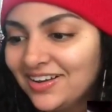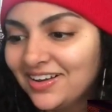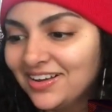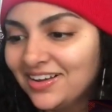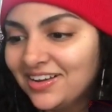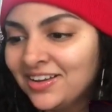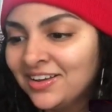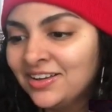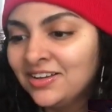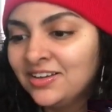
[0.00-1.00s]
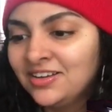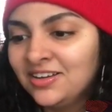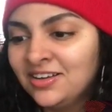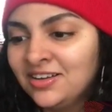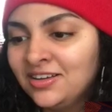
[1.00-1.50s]

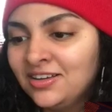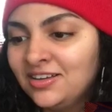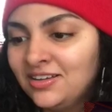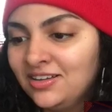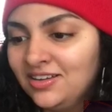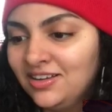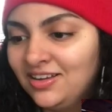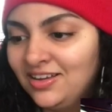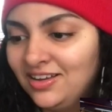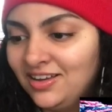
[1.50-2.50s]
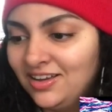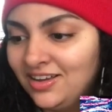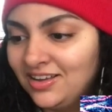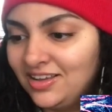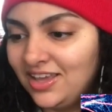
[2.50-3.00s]

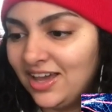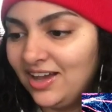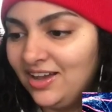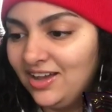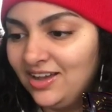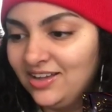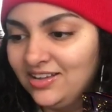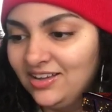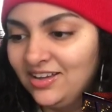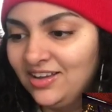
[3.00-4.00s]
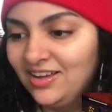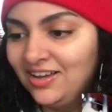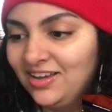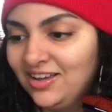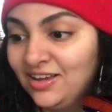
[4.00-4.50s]

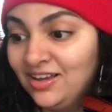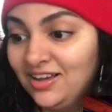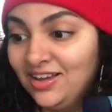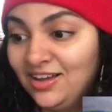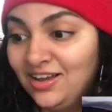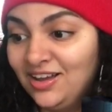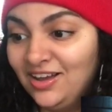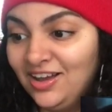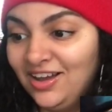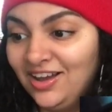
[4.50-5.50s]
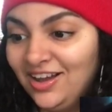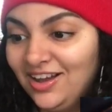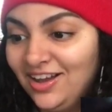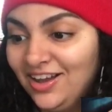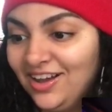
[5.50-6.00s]

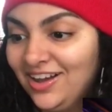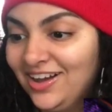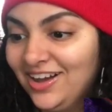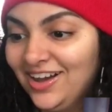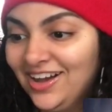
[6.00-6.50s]
No words are spoken by the person on screen.